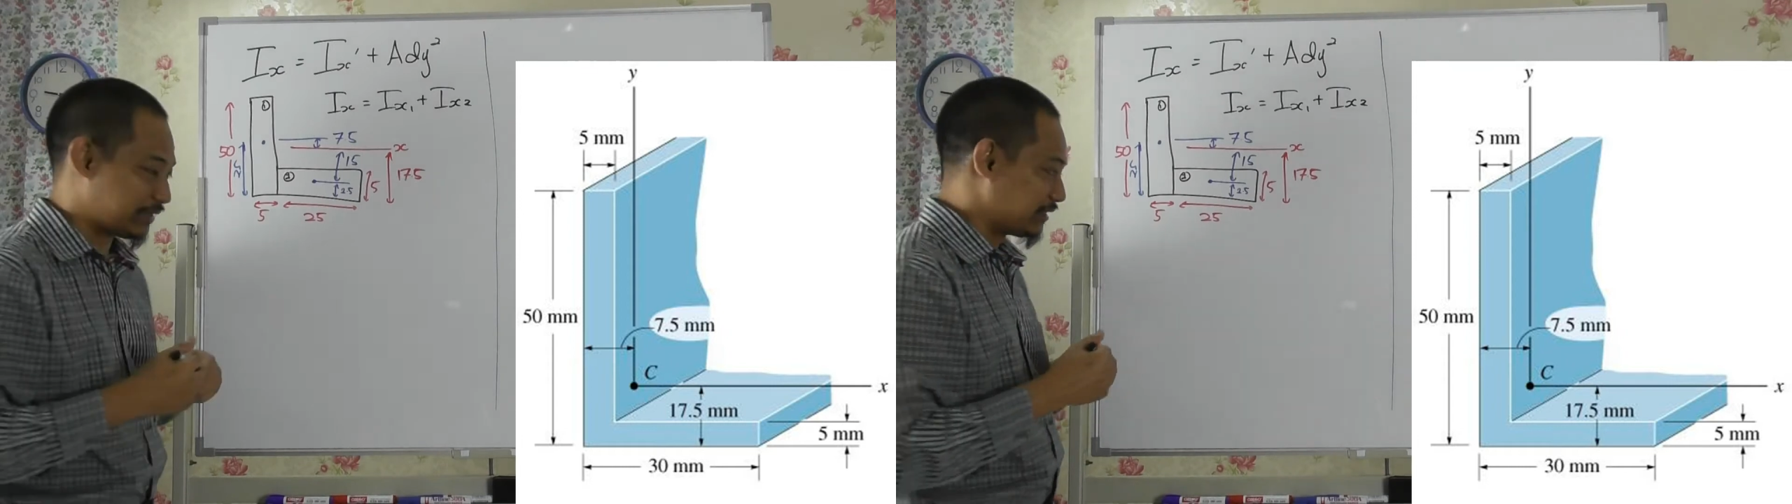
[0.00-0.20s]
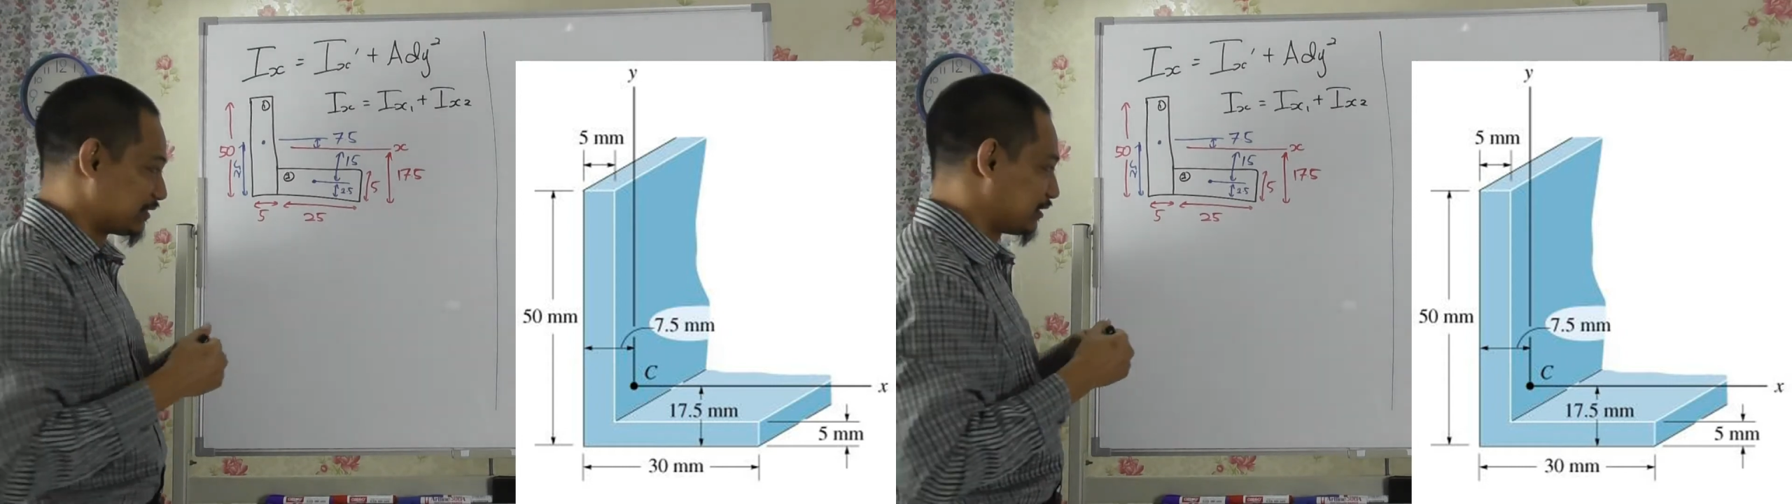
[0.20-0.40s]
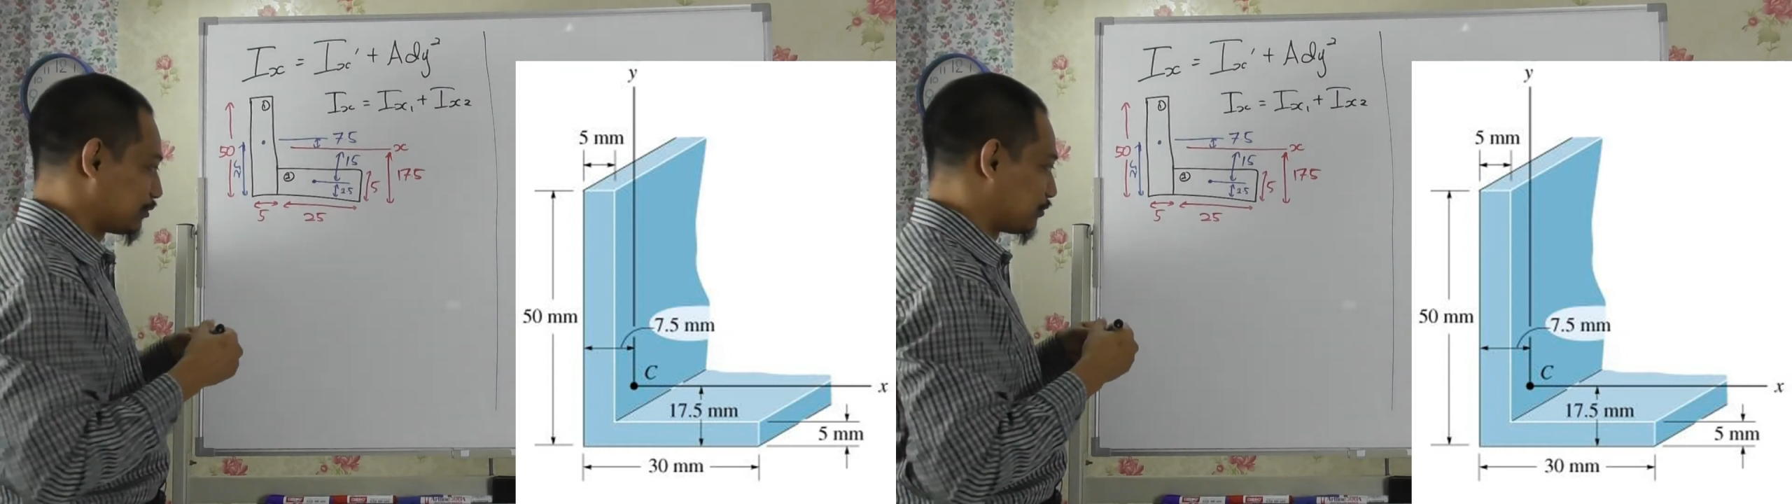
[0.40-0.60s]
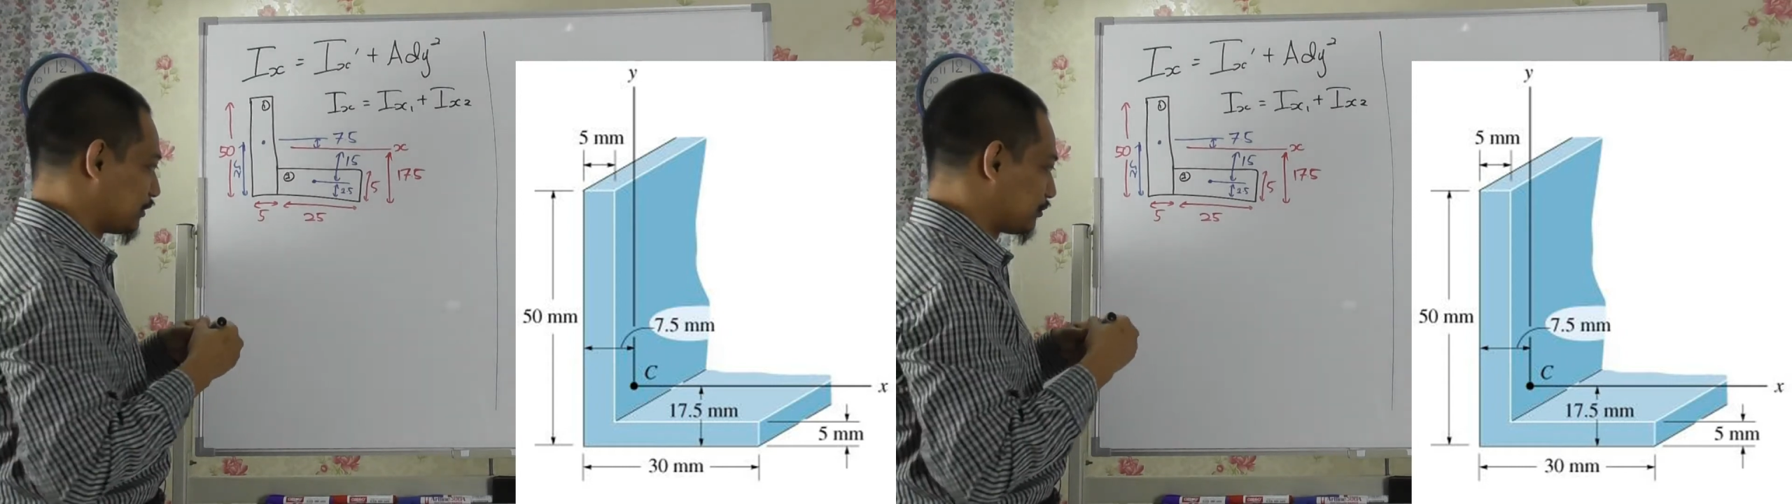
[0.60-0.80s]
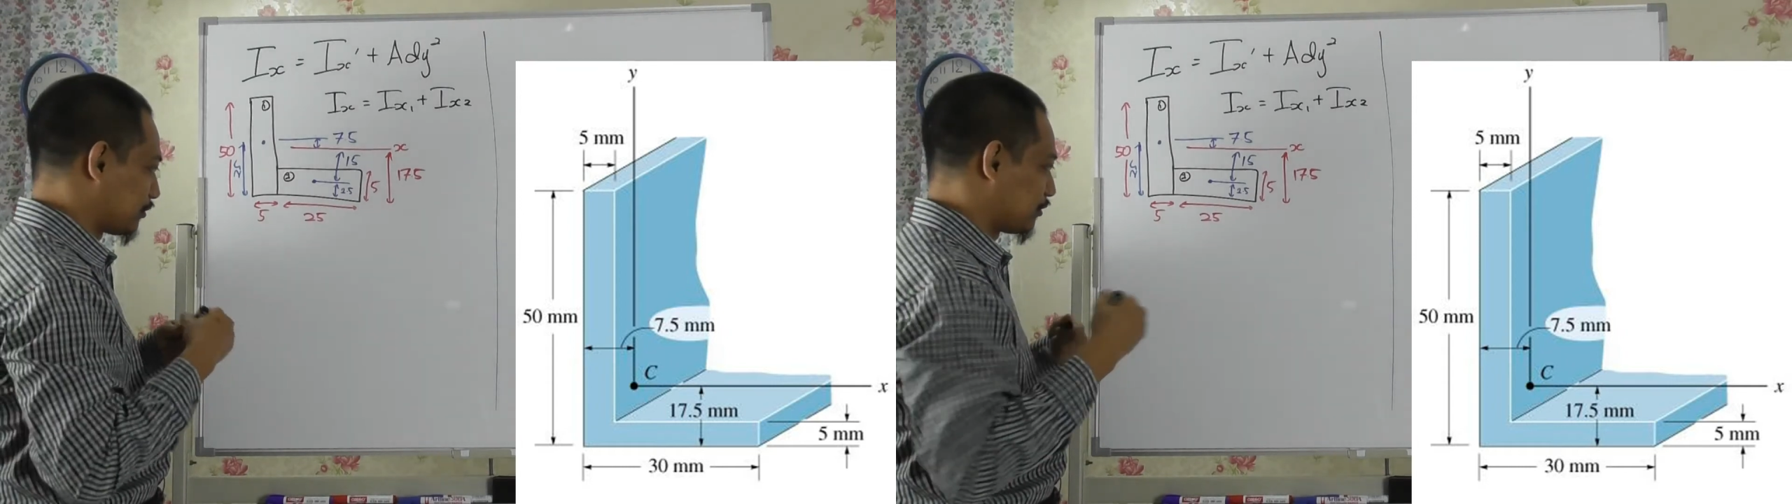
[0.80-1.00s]
tendency to
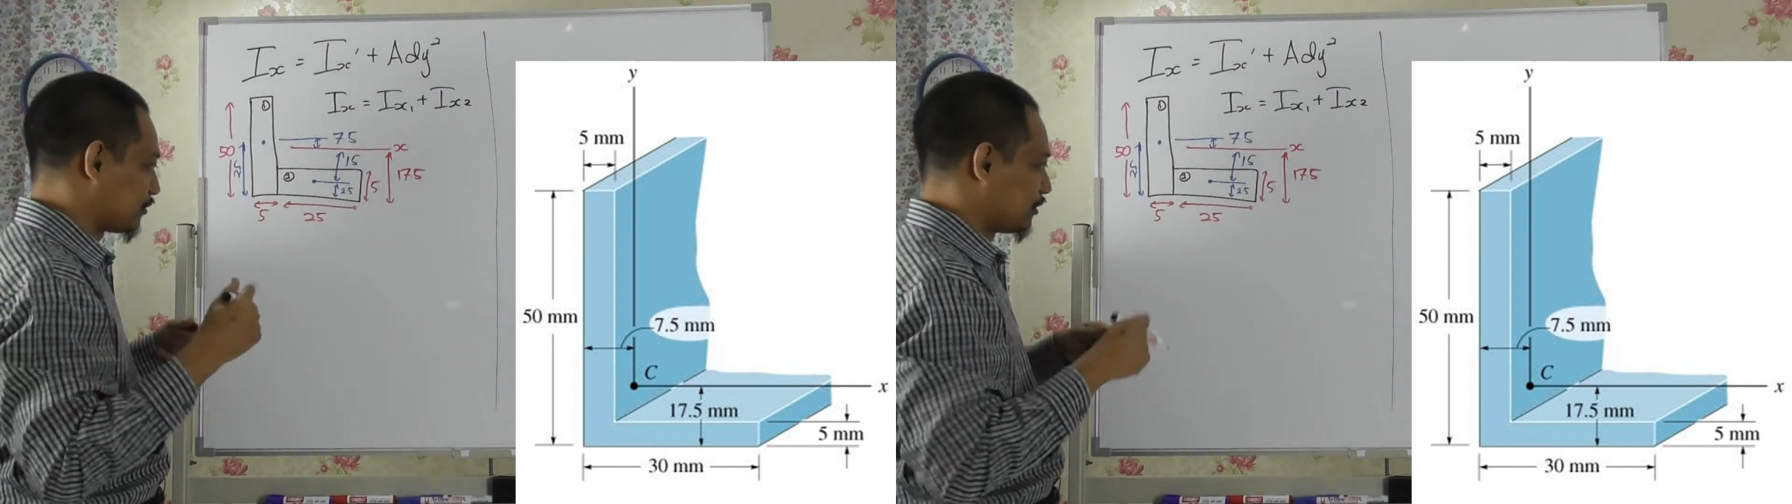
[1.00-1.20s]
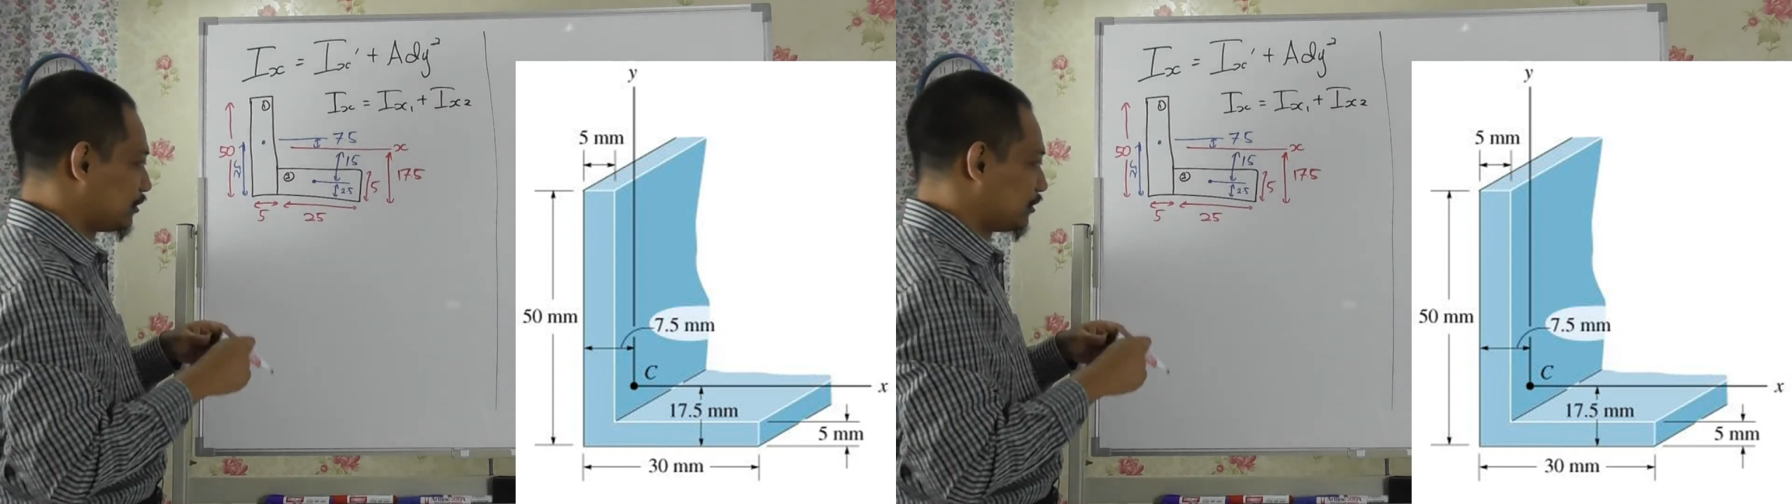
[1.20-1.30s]
redraw